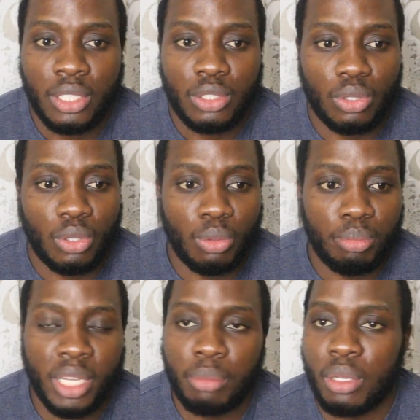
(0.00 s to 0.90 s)
So
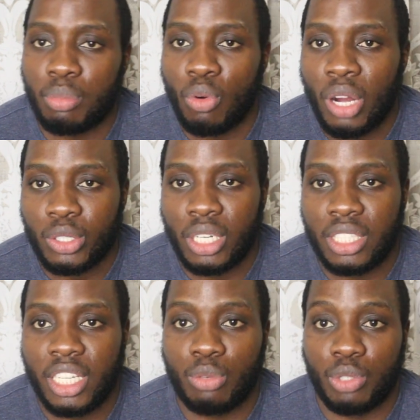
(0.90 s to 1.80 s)
many people actually
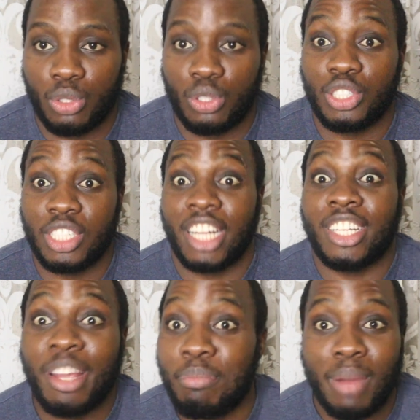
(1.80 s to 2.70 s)
take resolution that
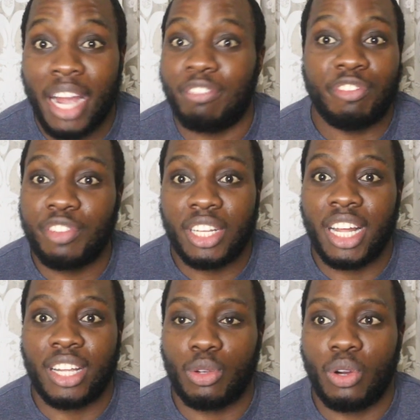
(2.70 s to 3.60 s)
they might feel
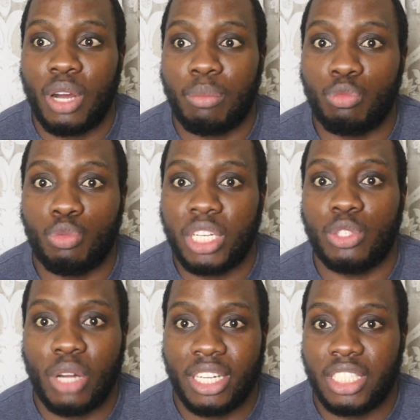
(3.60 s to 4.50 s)
like, oh, I'm ready
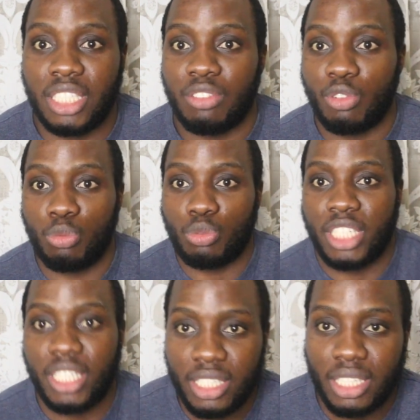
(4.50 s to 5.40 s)
to achieve
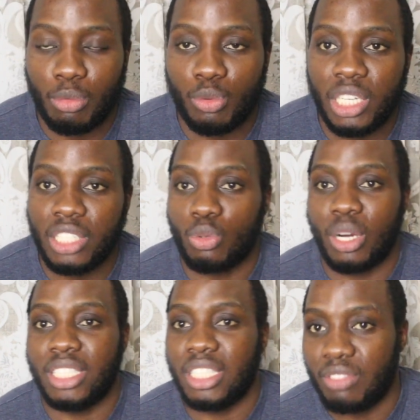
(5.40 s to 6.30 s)
this, I'm willing to
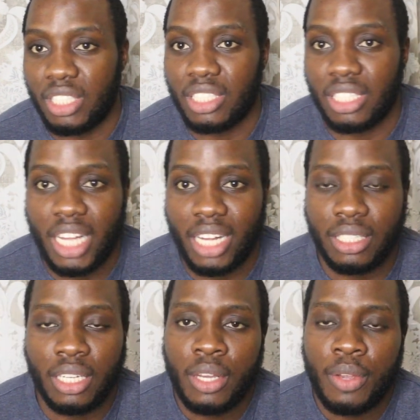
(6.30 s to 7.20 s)
achieve this and that.